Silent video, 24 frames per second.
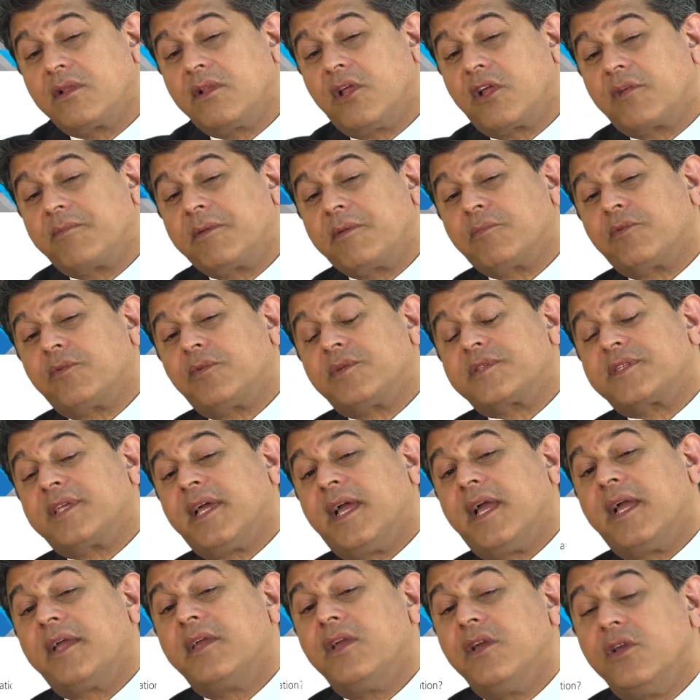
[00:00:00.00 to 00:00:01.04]
lot of people will
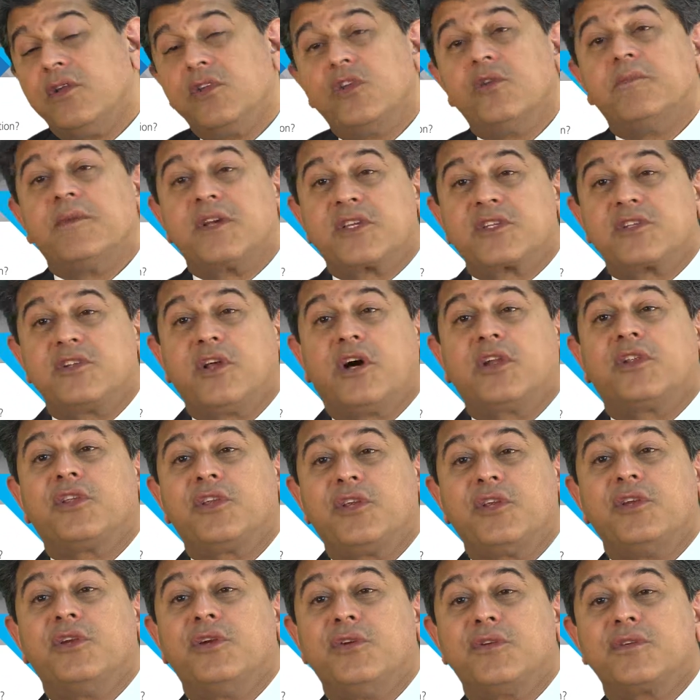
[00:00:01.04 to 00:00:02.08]
say, you must not
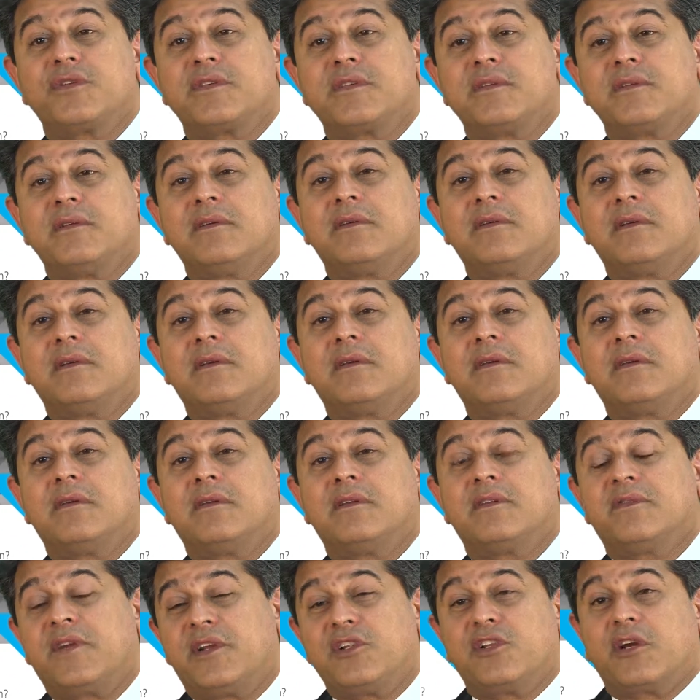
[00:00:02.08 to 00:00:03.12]
use,
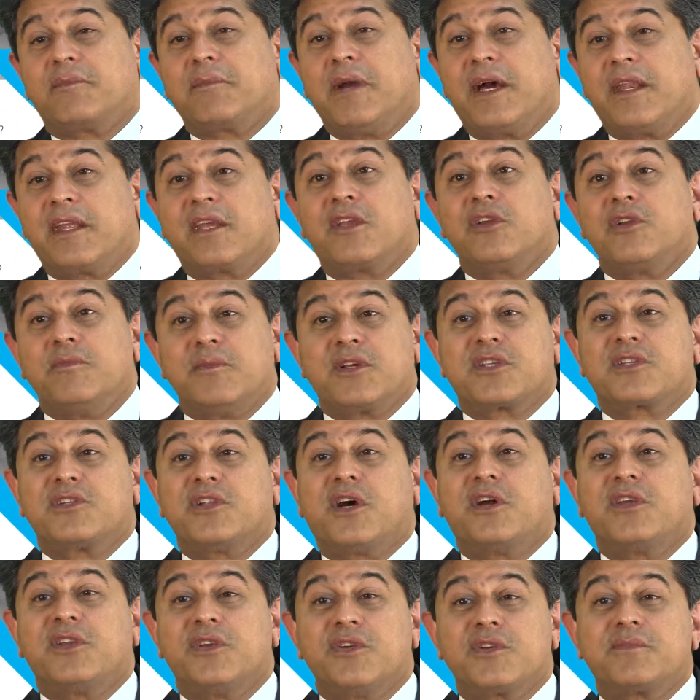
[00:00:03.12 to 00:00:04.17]
it's very dogmatic, you must
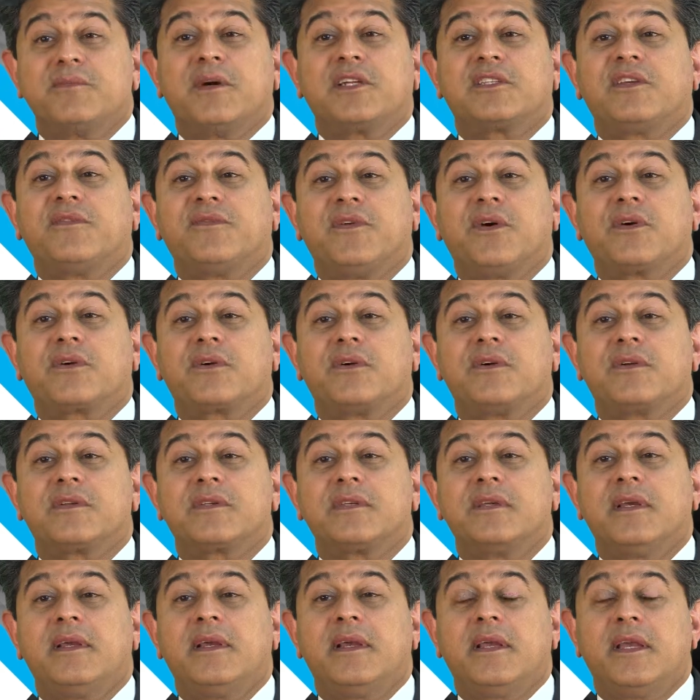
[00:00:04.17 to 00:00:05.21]
not use multifocals
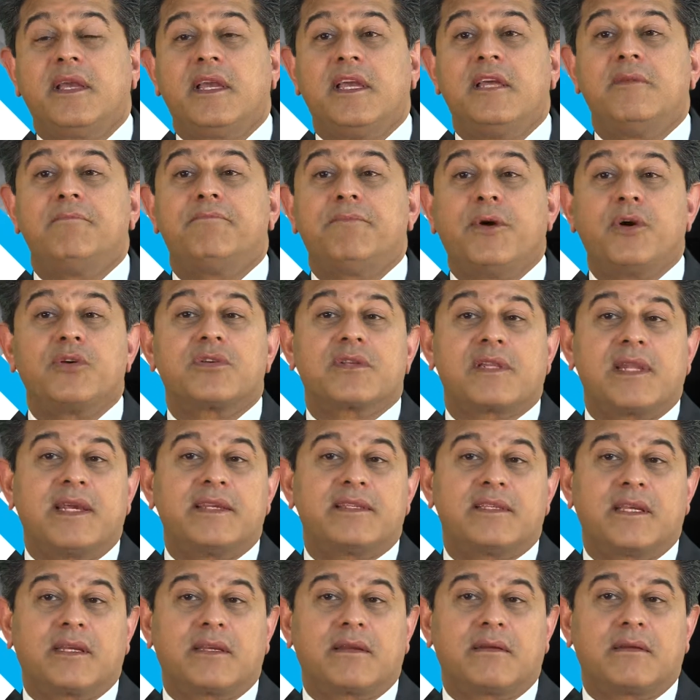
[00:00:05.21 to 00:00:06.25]
in
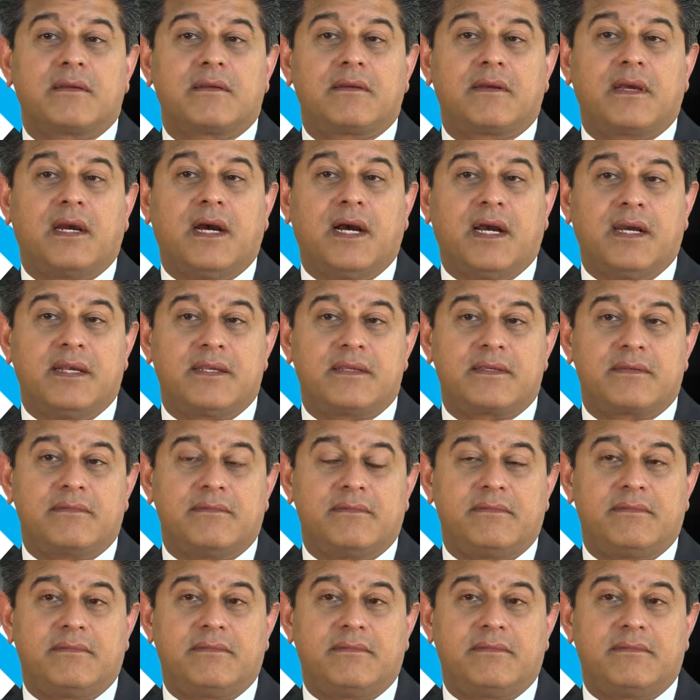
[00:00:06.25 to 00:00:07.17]
post-LASIK eyes.